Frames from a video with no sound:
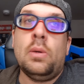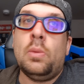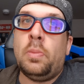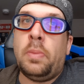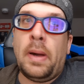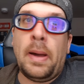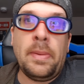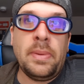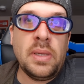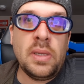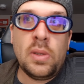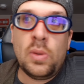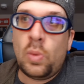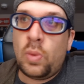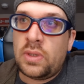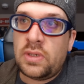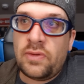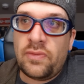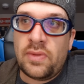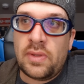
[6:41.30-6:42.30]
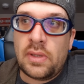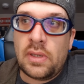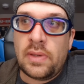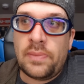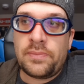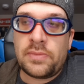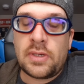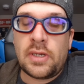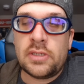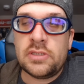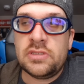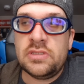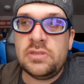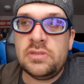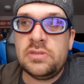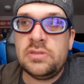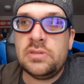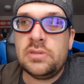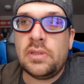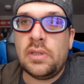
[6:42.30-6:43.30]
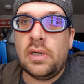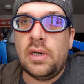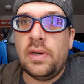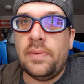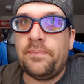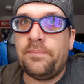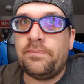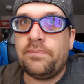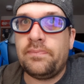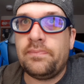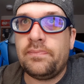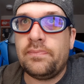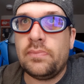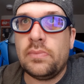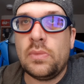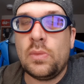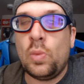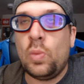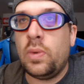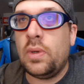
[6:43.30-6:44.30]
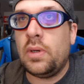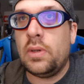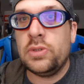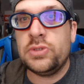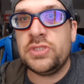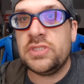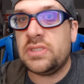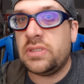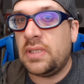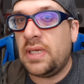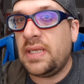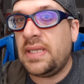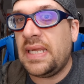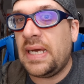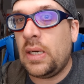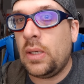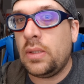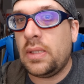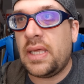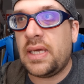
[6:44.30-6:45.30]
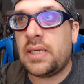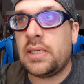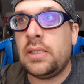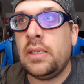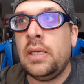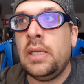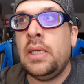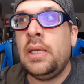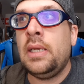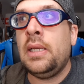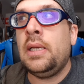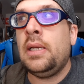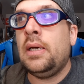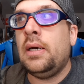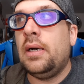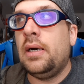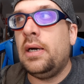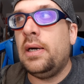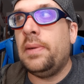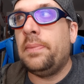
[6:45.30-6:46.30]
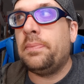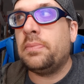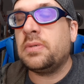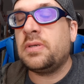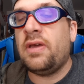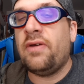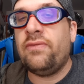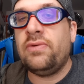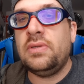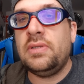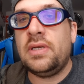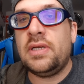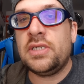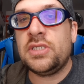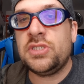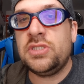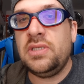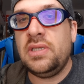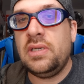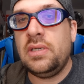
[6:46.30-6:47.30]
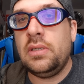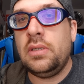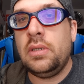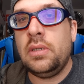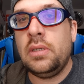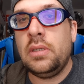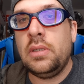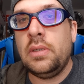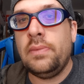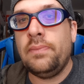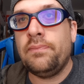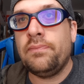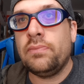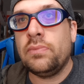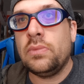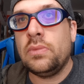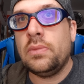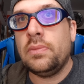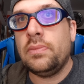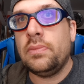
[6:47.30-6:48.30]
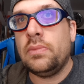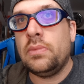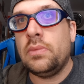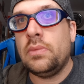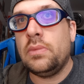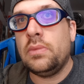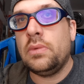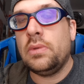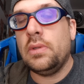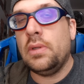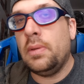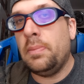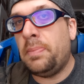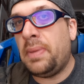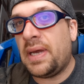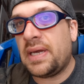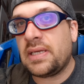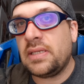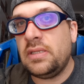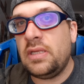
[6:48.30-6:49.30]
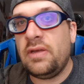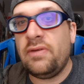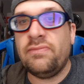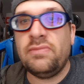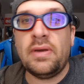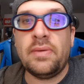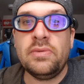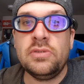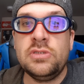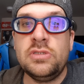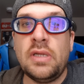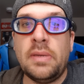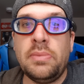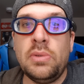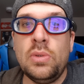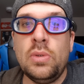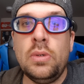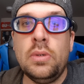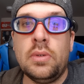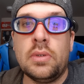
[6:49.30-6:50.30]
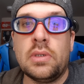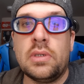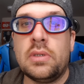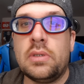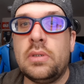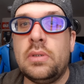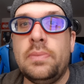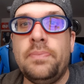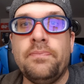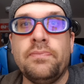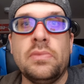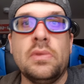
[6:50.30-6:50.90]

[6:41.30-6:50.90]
Probably one of the cousins will just lay down like Kevin Nash did back in the day of WCW, or